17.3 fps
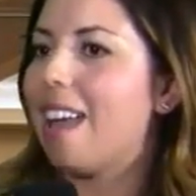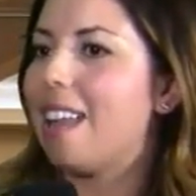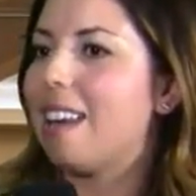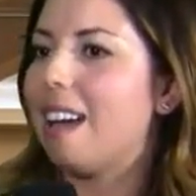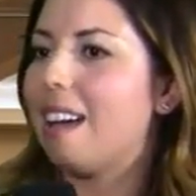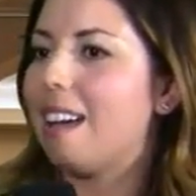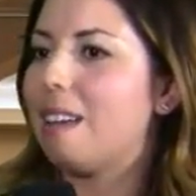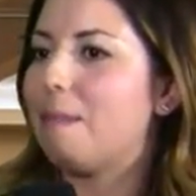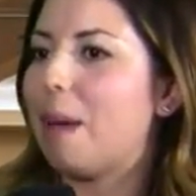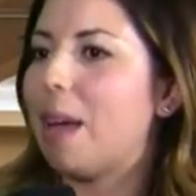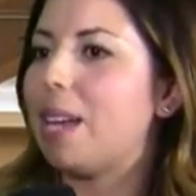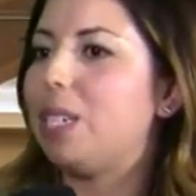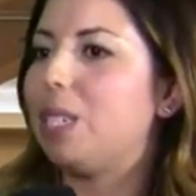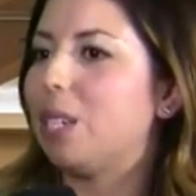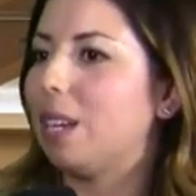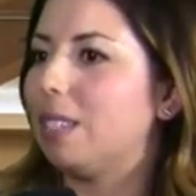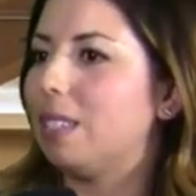and um, I
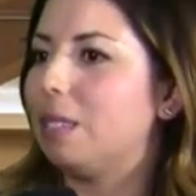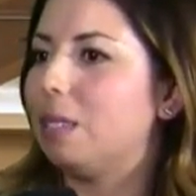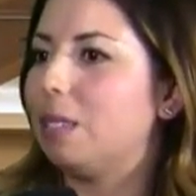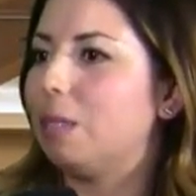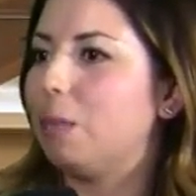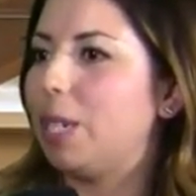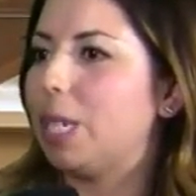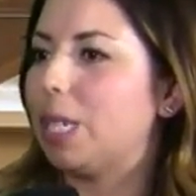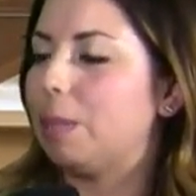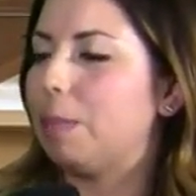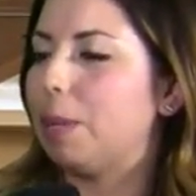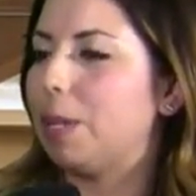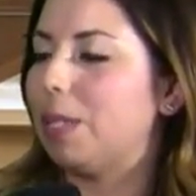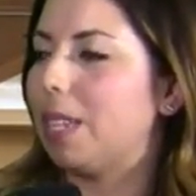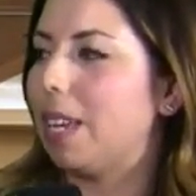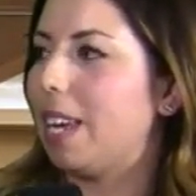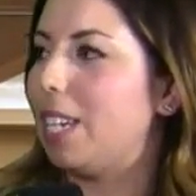just we just
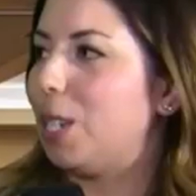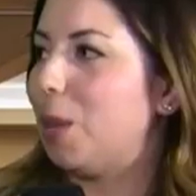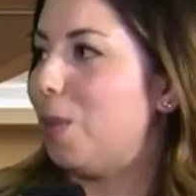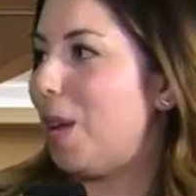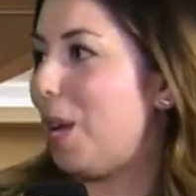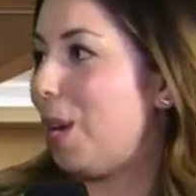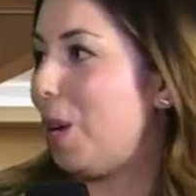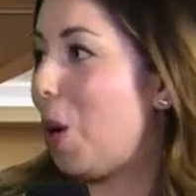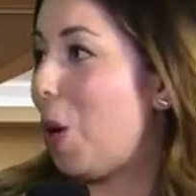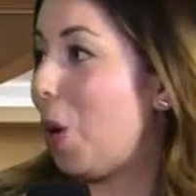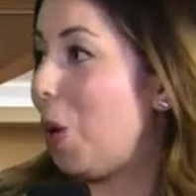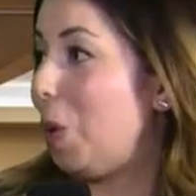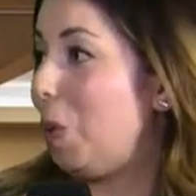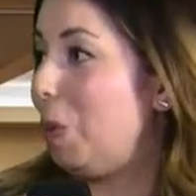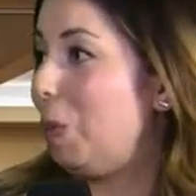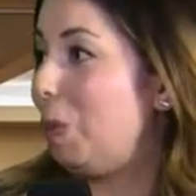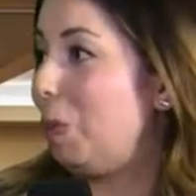built a donut
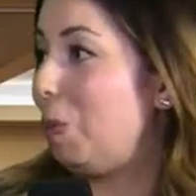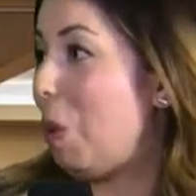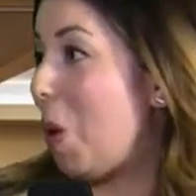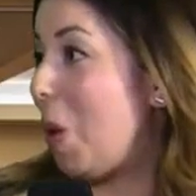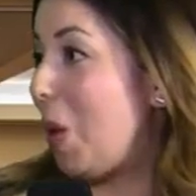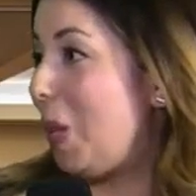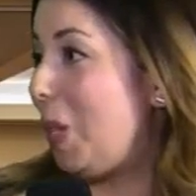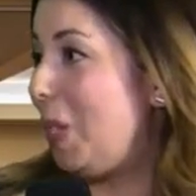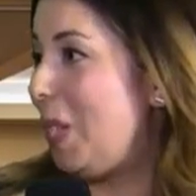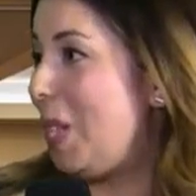heart wall.